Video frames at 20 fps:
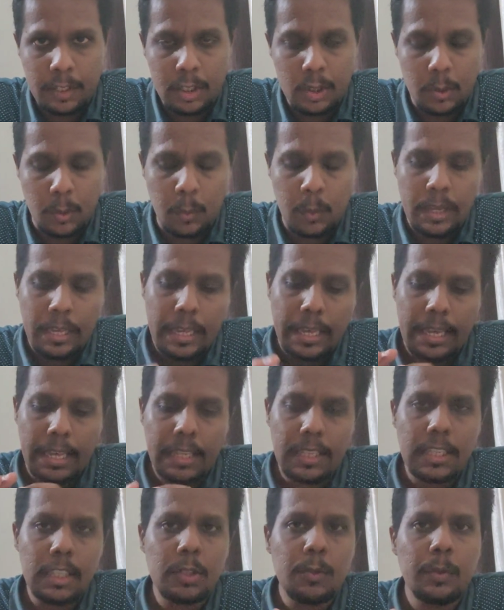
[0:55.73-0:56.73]
So,
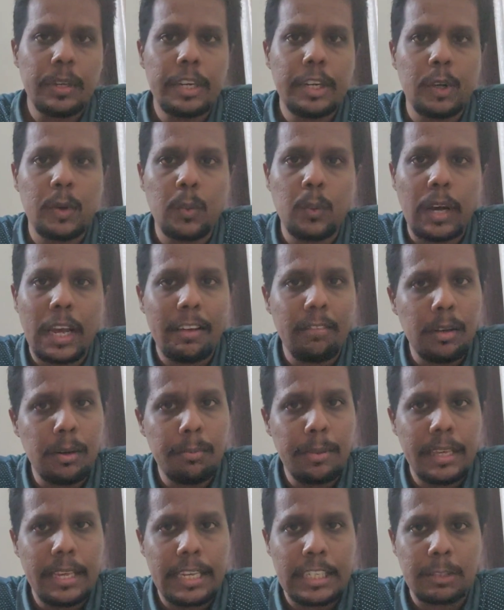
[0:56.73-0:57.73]
in this video, I
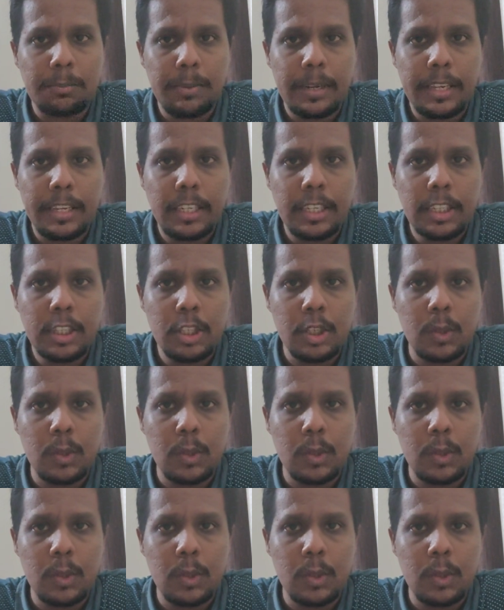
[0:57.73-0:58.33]
will be explaining